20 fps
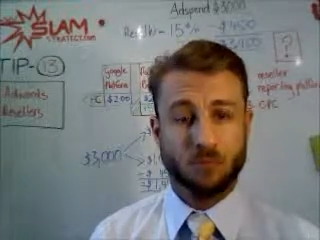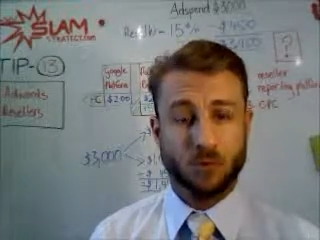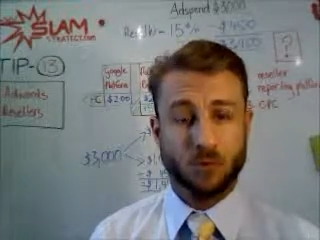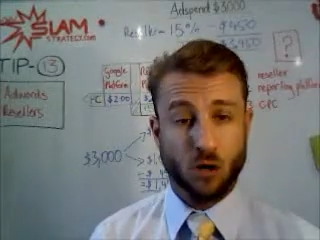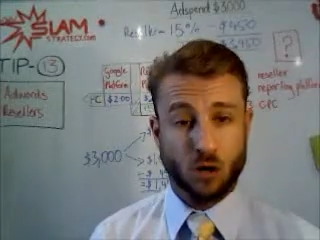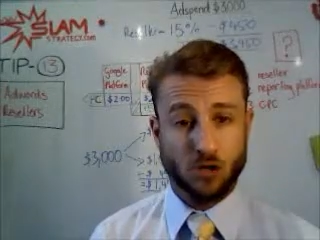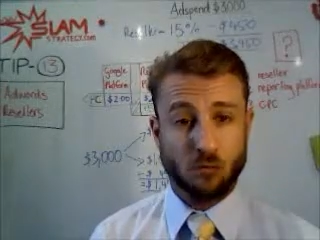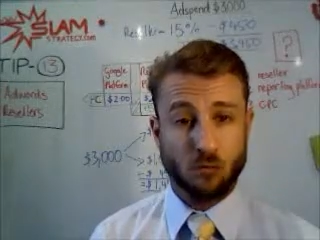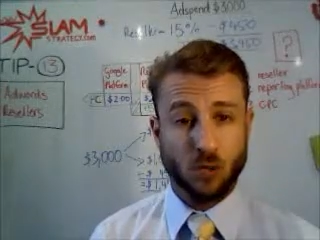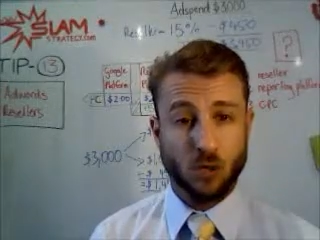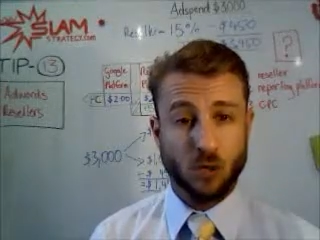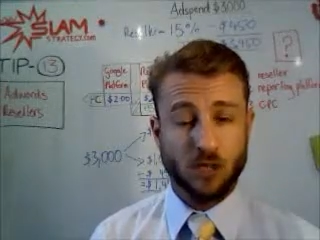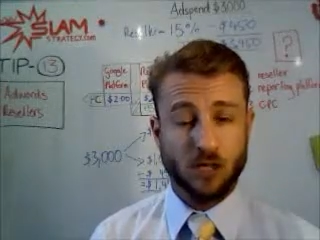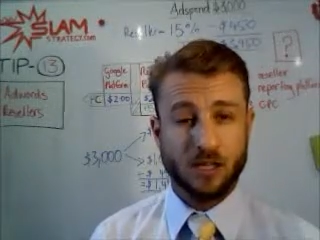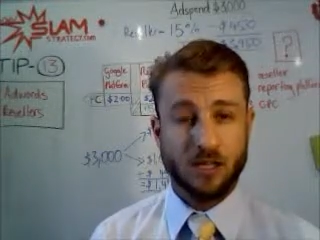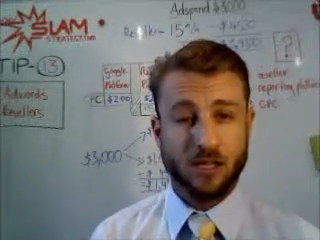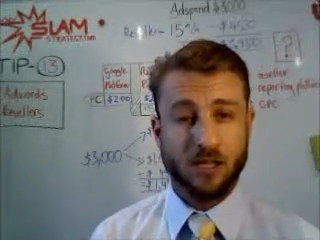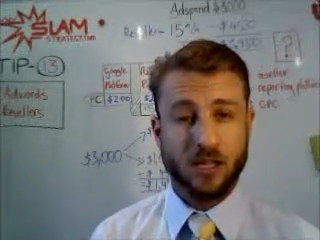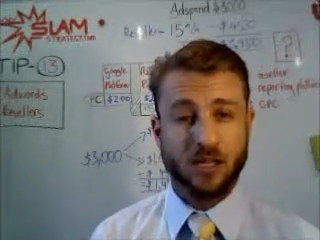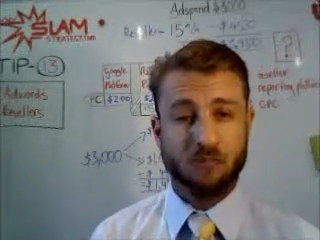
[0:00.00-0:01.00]
cost per
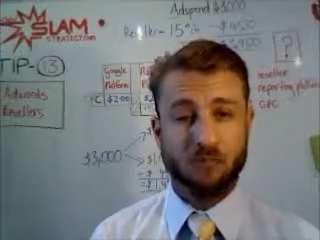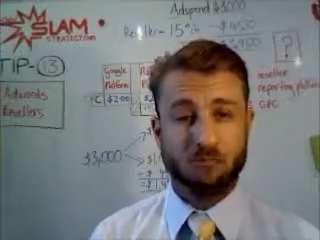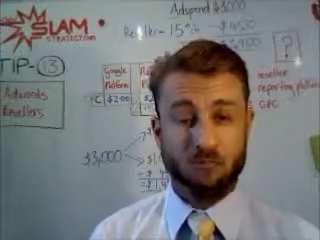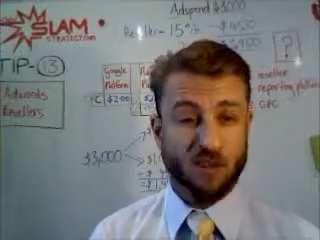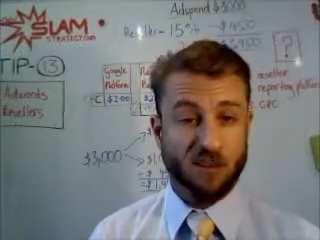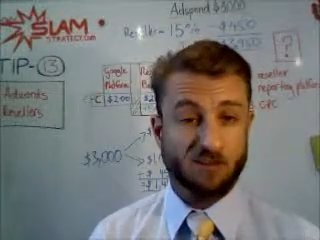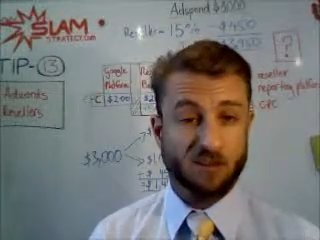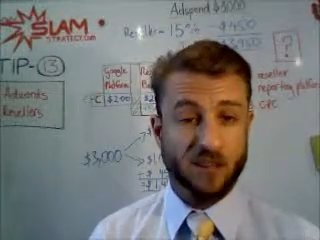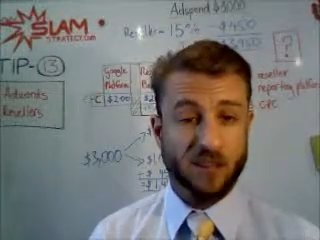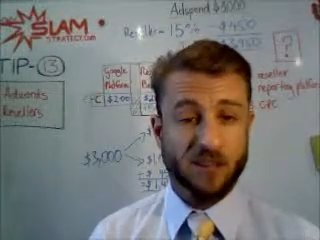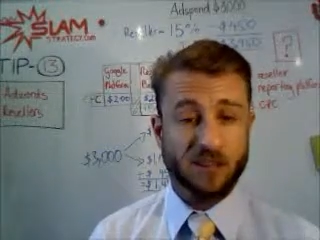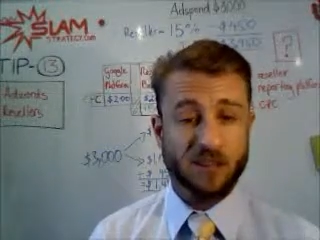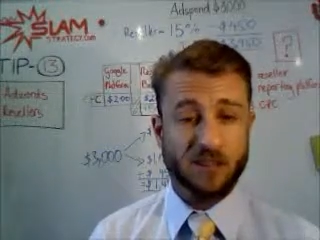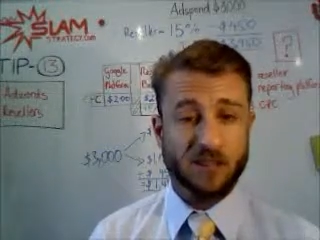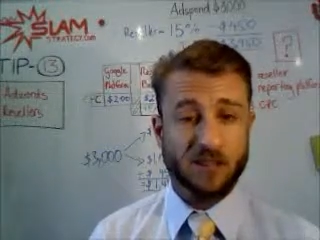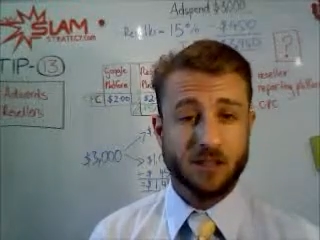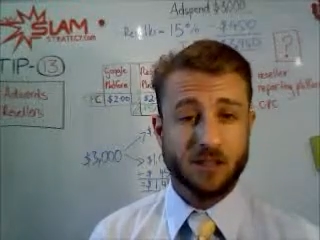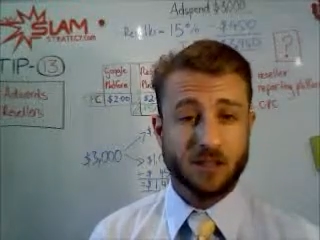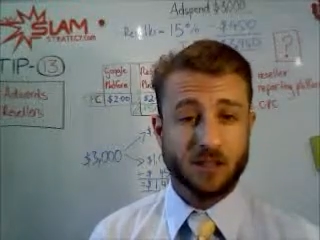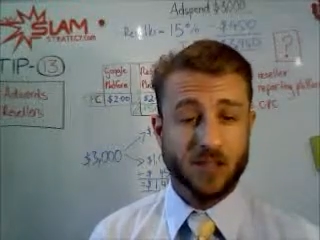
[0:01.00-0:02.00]
click, roughly,
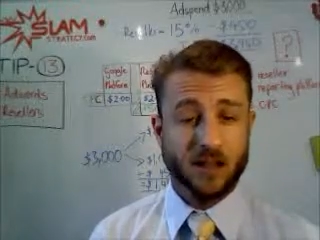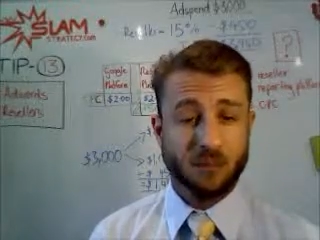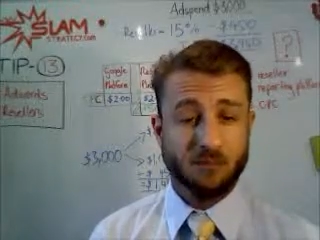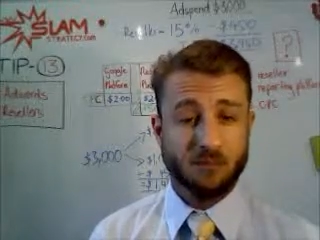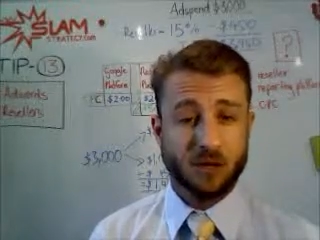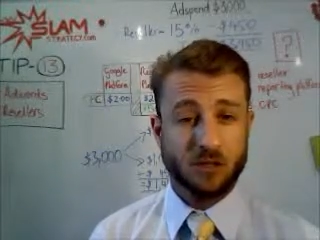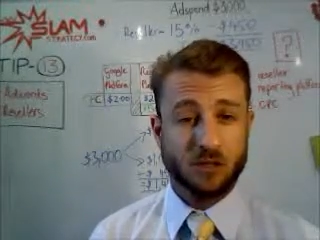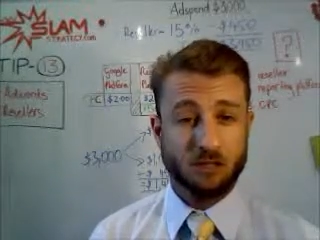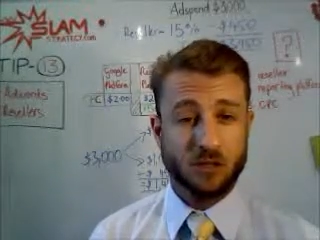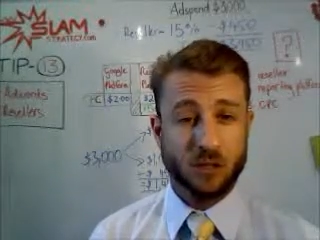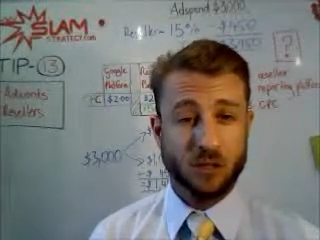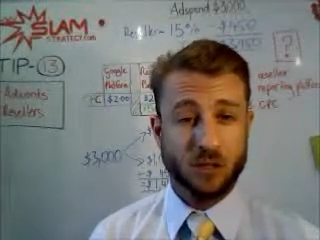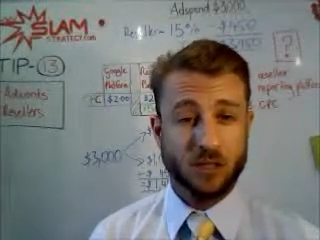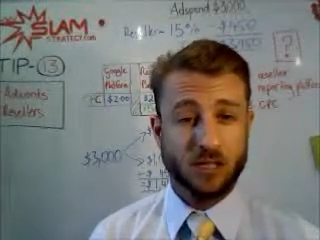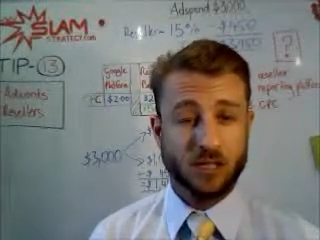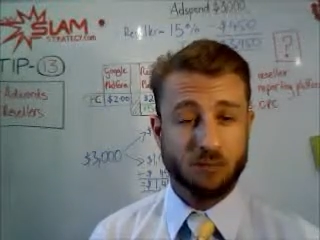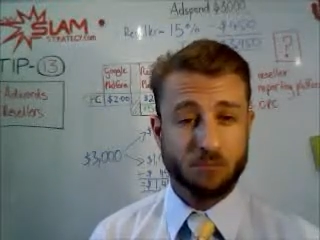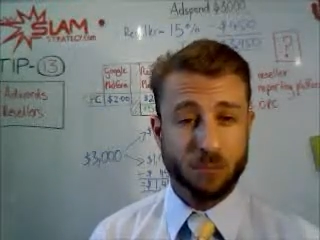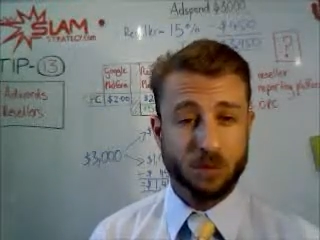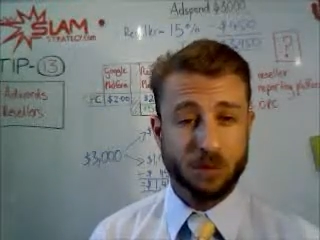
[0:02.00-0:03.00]
the same cost per
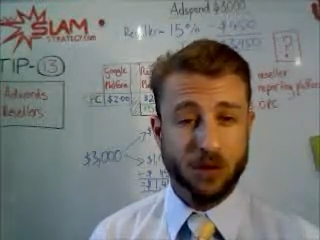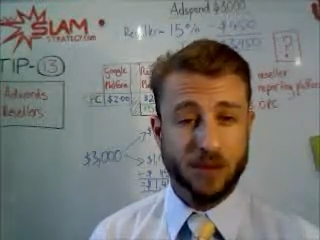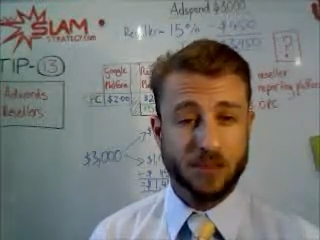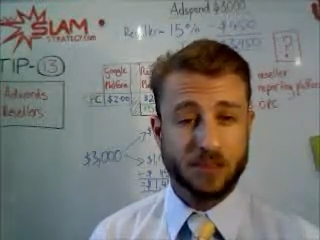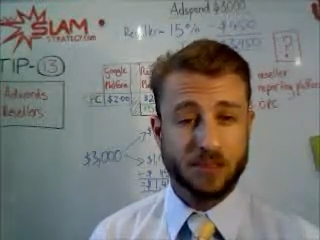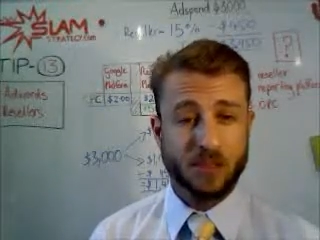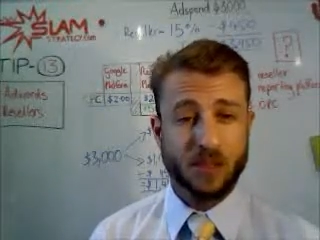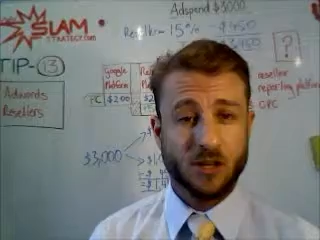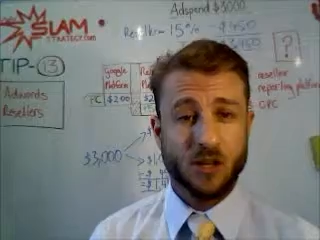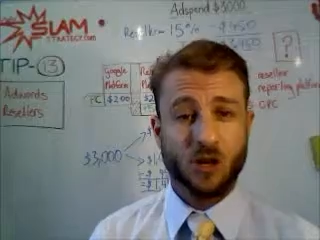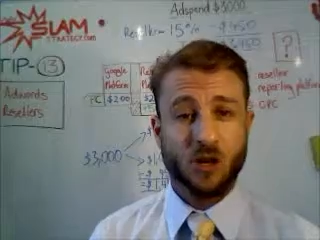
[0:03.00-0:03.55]
click price